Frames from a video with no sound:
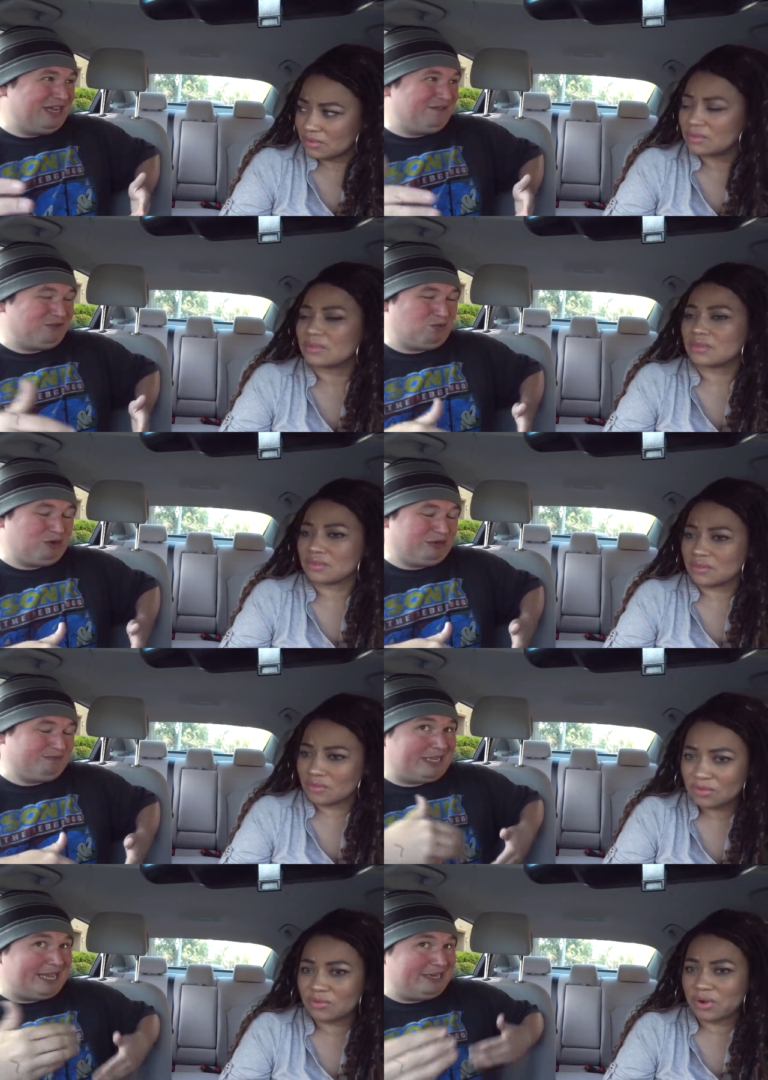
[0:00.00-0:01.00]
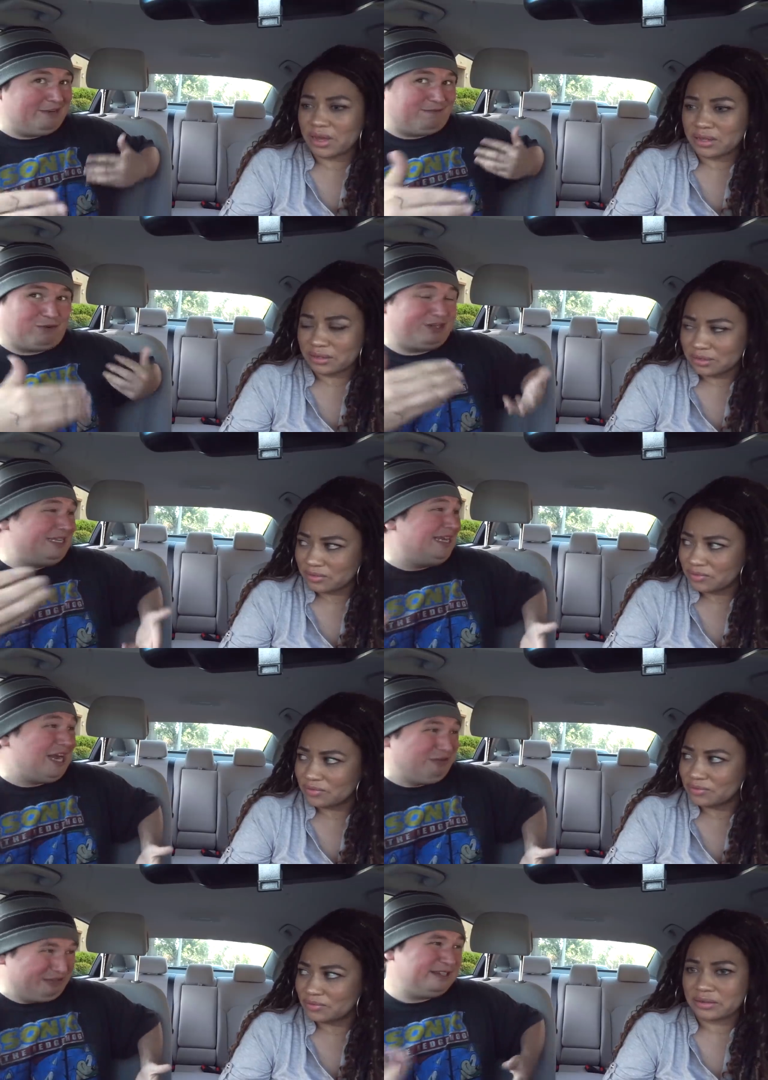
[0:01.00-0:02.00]
Speaker 1: You have to work 10 right. to 14
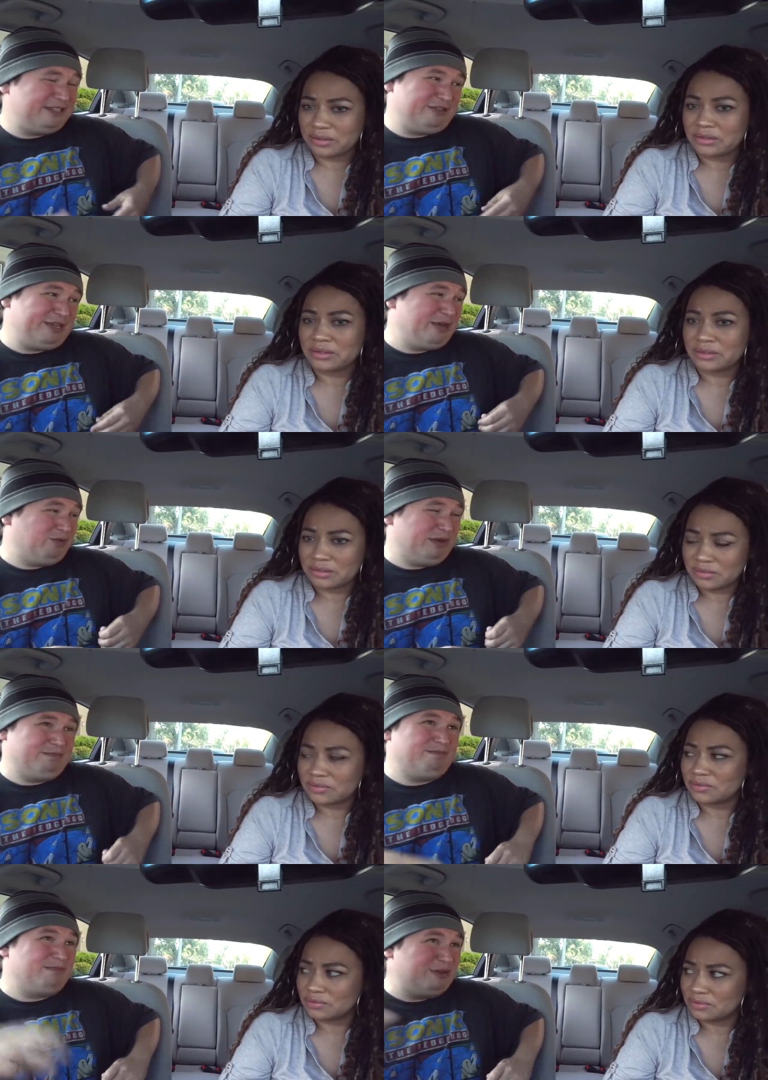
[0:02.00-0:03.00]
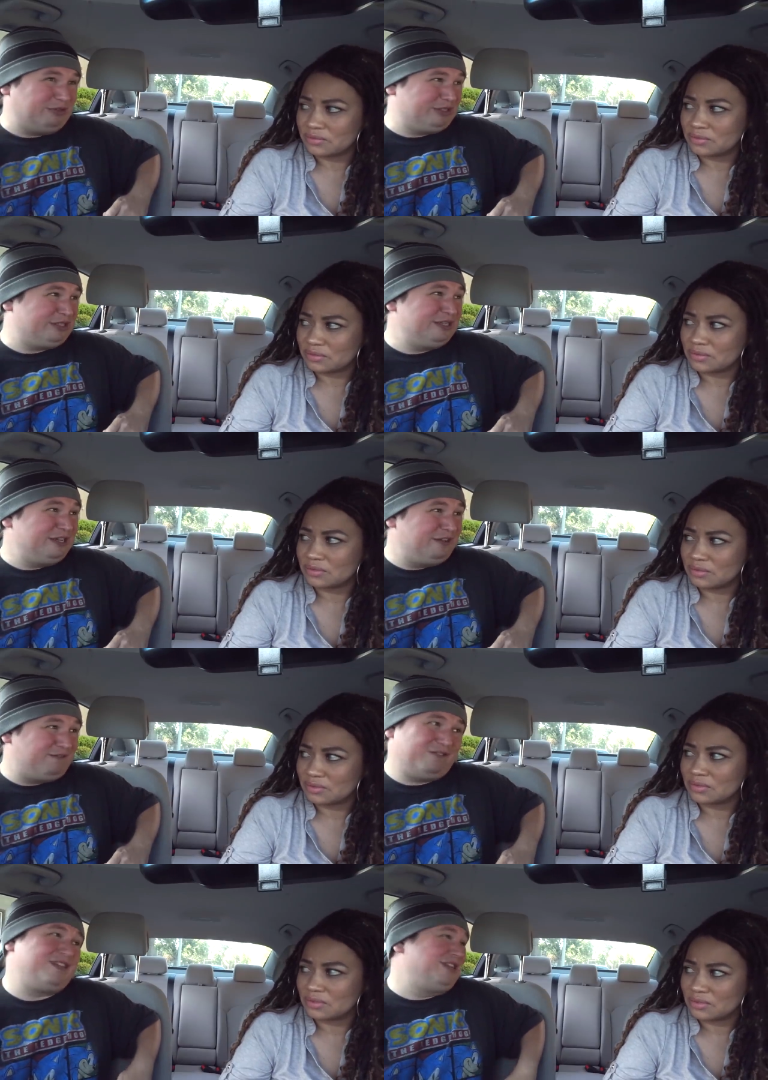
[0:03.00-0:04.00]
hours to get what most
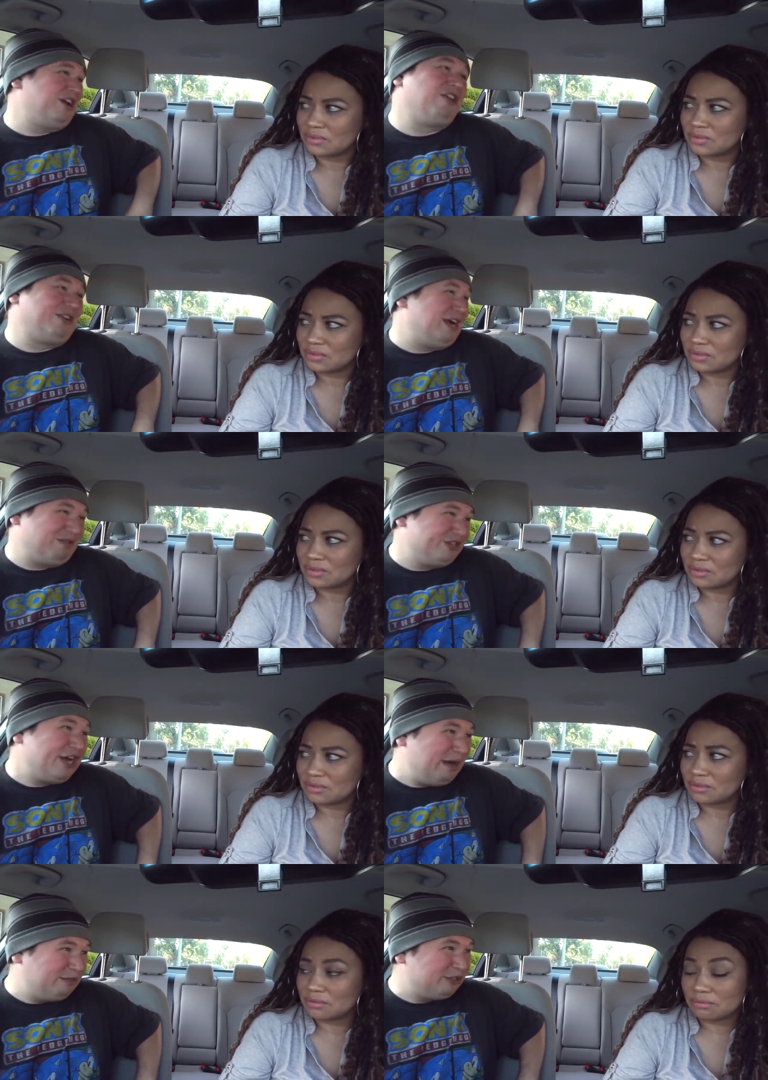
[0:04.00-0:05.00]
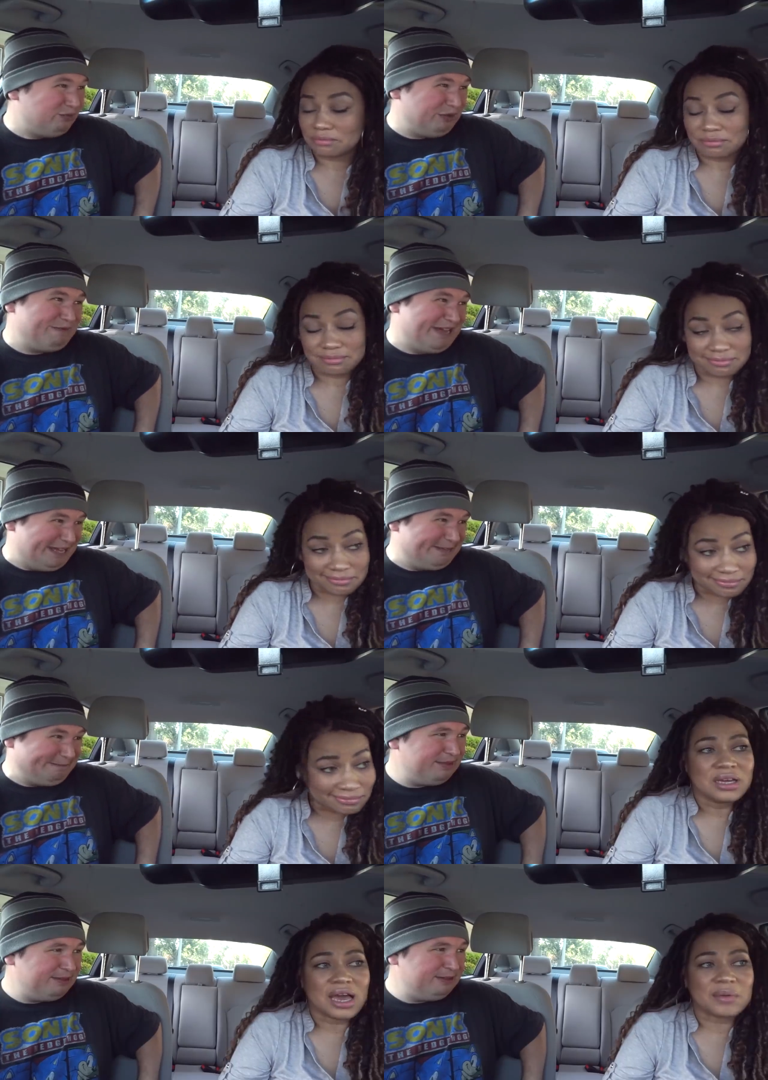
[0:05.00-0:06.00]
$15 an hour jobs would pay.
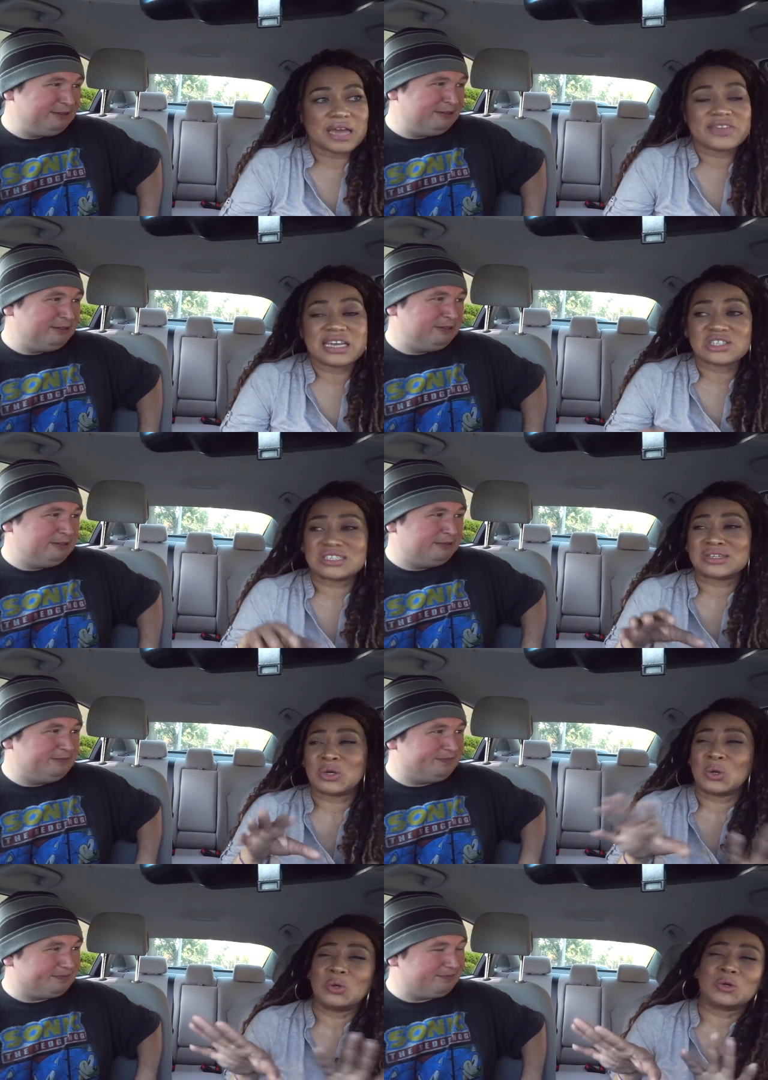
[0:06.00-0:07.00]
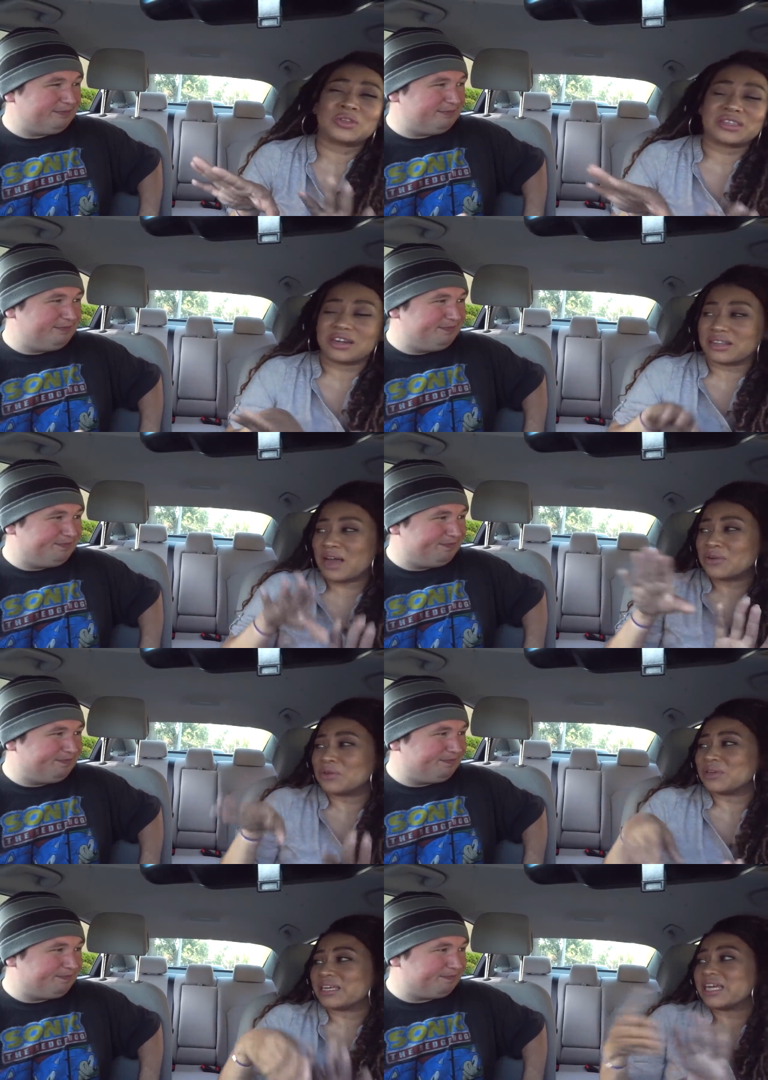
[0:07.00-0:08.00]
Speaker 2: I mean, I think it's cool that they're allowing
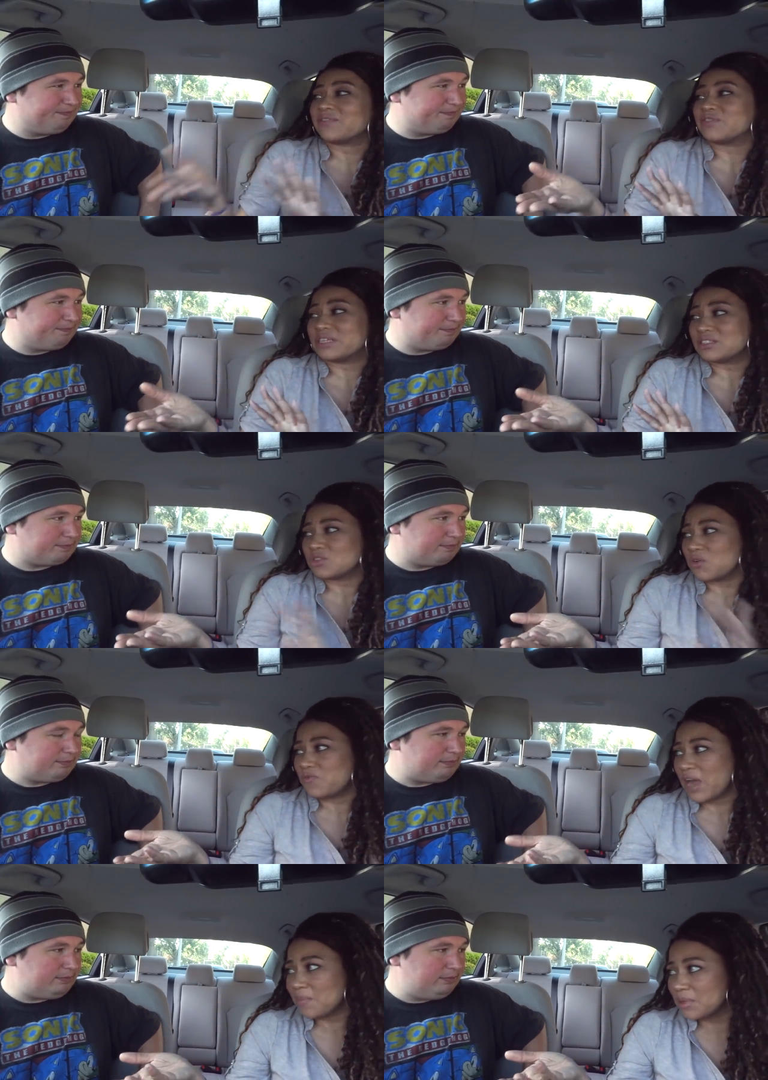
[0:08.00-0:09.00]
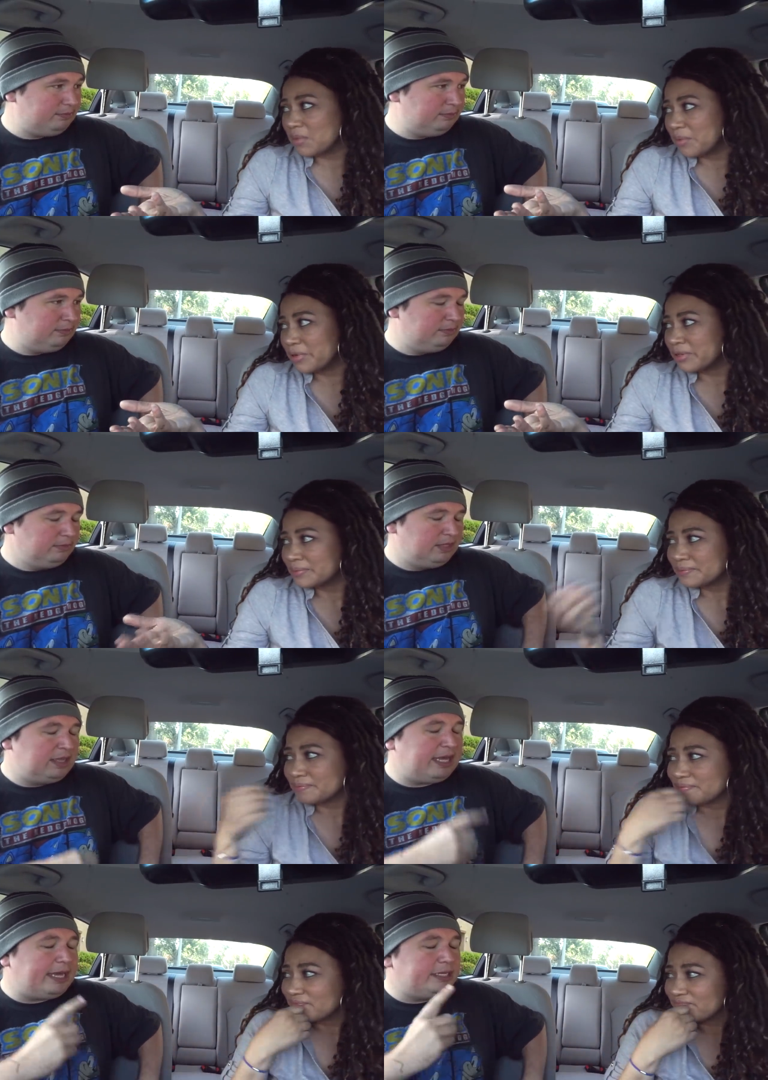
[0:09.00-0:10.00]
you to gift it to a family member.
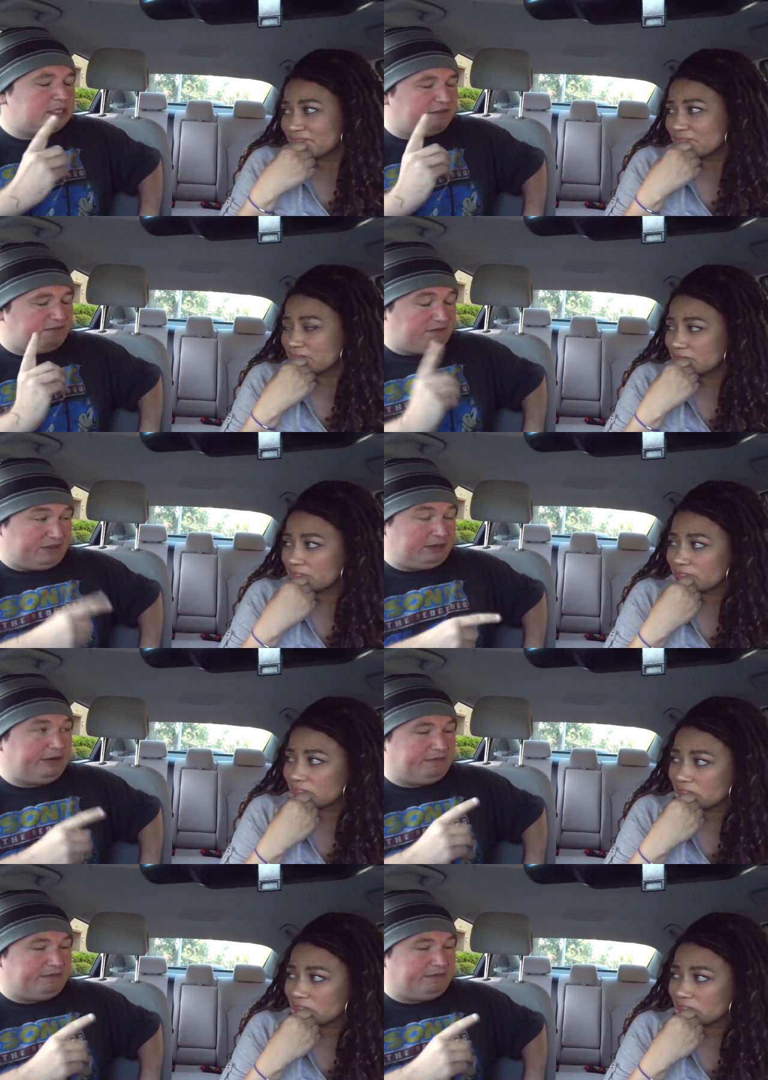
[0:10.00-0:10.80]
Speaker 1: That is a very,